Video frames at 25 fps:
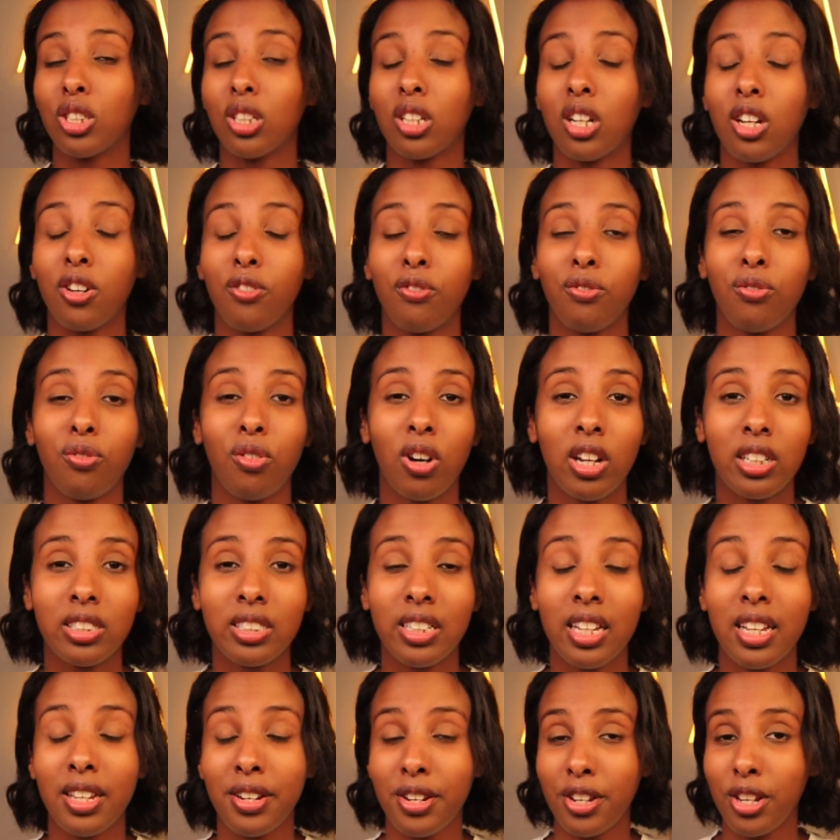to confront
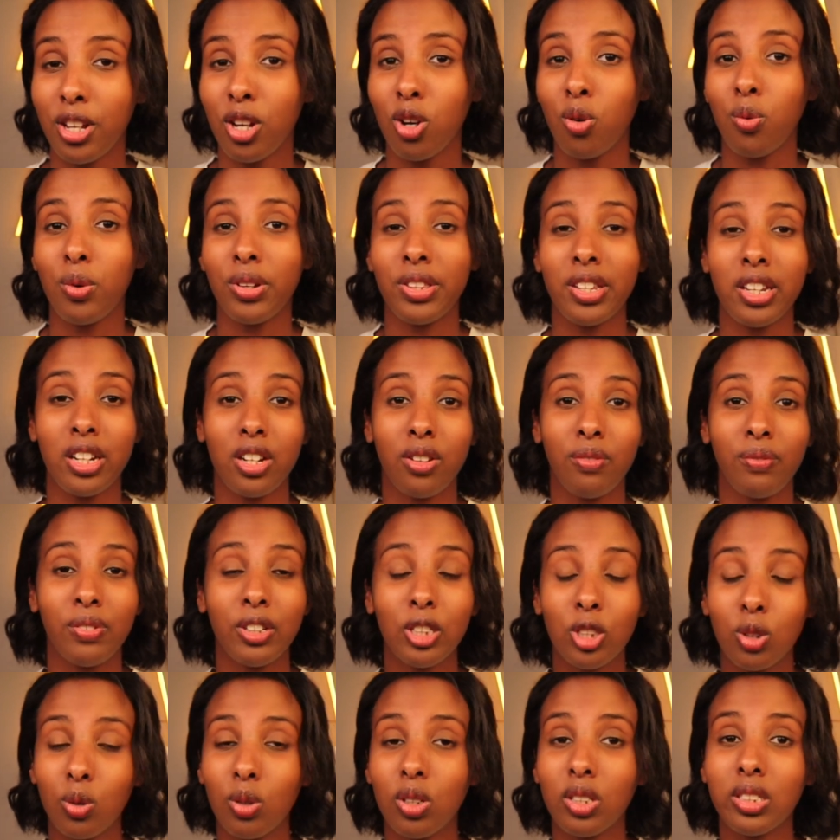and deal with
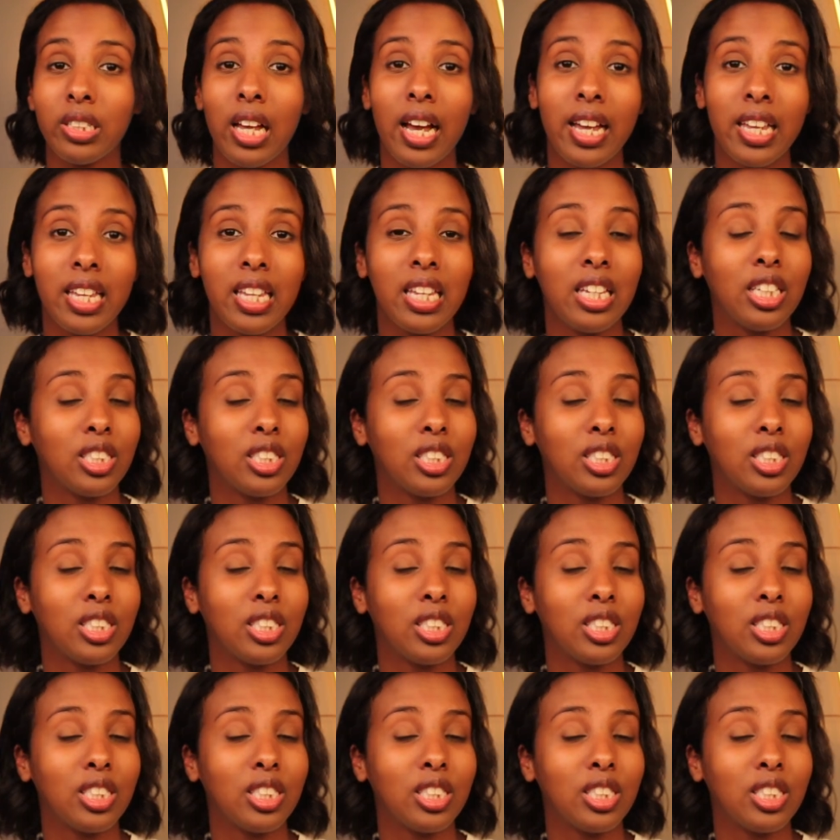individuals, i.e.